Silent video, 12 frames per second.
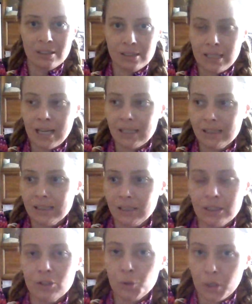it's not
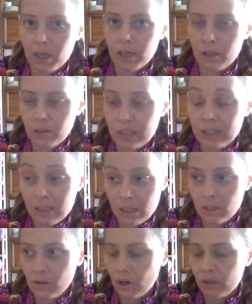necessarily a trigger okay there
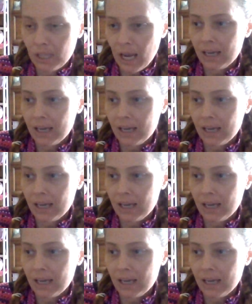you go yeah